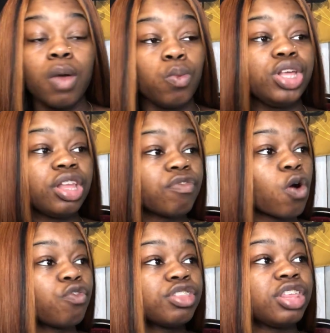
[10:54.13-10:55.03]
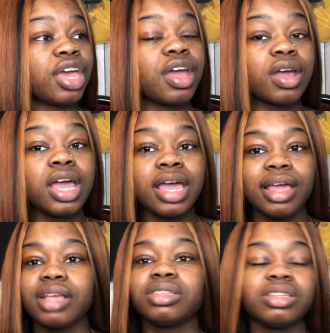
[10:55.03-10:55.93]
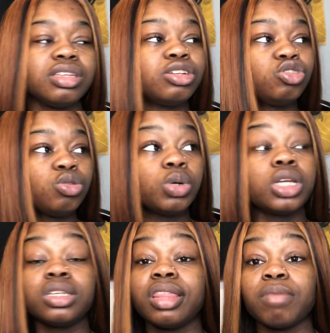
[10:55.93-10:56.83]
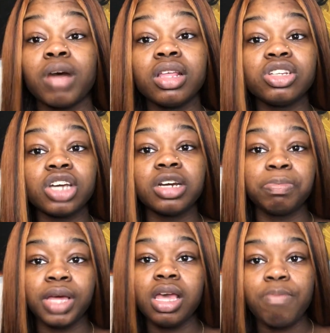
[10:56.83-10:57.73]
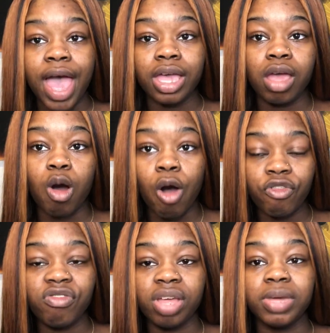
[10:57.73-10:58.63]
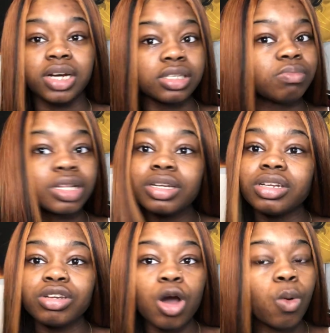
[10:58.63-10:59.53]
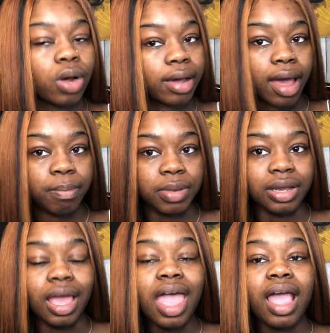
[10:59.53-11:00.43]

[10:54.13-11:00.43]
We live over there. It has nothing to do with us. And the mother started piggybacking off of it because the mother didn't know what happened.